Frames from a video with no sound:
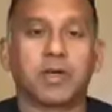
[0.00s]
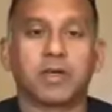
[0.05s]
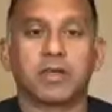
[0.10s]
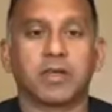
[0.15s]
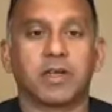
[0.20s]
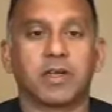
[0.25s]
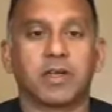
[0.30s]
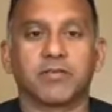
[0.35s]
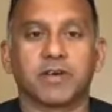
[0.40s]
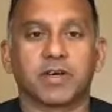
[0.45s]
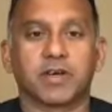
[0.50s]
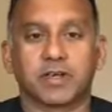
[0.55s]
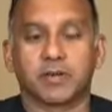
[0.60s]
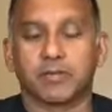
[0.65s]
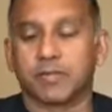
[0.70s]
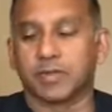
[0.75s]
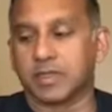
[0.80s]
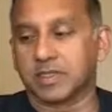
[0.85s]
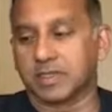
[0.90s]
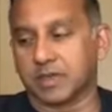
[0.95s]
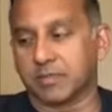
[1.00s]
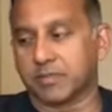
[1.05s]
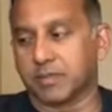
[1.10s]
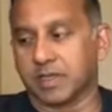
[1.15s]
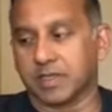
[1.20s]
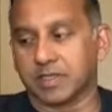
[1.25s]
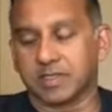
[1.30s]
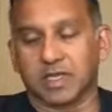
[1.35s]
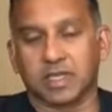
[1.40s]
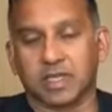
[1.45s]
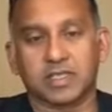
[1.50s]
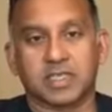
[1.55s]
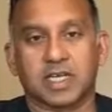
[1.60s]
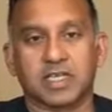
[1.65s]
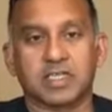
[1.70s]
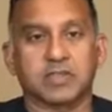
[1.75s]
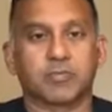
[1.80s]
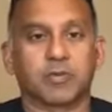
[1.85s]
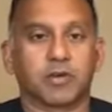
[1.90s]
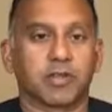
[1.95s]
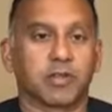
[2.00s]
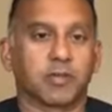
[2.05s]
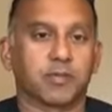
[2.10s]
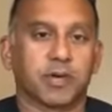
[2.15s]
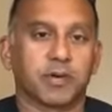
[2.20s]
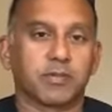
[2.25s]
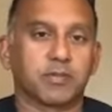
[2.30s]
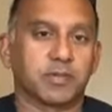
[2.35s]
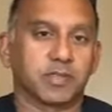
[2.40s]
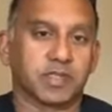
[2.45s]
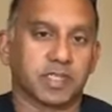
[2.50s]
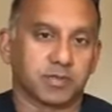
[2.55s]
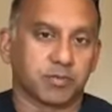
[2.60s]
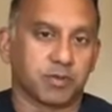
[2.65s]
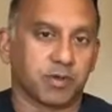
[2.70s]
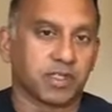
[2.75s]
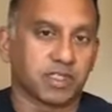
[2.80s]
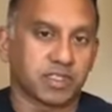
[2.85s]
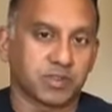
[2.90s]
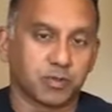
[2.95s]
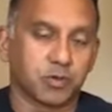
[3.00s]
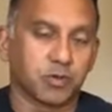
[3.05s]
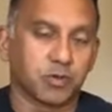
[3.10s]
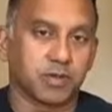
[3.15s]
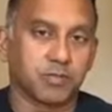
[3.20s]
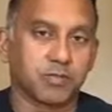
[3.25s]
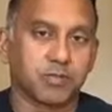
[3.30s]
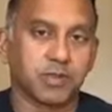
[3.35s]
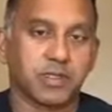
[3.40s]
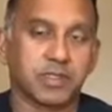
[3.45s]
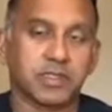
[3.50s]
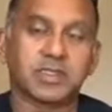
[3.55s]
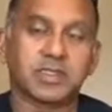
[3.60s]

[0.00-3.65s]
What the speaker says: of our companies have. So that's one of the problems. That's why there's small companies.